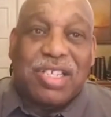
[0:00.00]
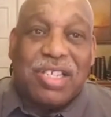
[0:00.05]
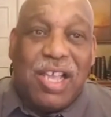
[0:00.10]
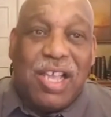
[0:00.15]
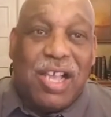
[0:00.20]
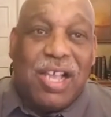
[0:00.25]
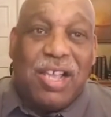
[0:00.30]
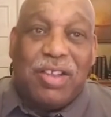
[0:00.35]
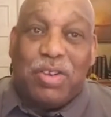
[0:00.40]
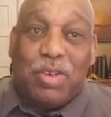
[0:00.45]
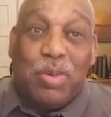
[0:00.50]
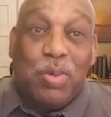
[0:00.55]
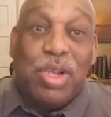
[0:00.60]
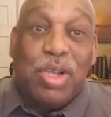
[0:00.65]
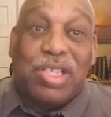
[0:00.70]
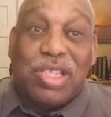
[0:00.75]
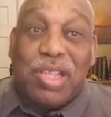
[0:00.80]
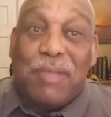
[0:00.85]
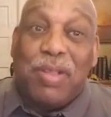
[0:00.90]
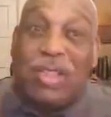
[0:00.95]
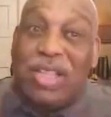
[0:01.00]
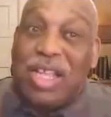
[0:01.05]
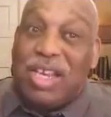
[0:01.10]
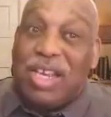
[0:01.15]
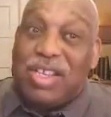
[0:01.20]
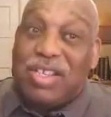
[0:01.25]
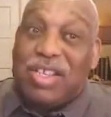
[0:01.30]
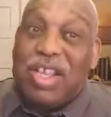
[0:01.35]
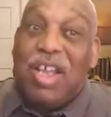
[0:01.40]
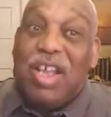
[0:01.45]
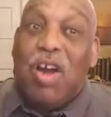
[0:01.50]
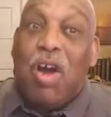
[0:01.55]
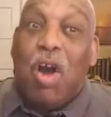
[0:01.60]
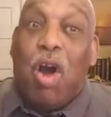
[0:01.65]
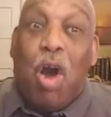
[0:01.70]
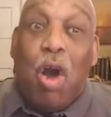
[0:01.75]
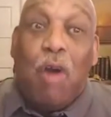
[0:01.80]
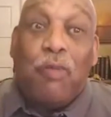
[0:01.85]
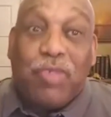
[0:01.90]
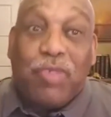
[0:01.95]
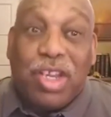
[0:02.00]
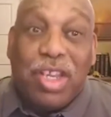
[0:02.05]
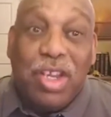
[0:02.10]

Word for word: uh, doing something that is off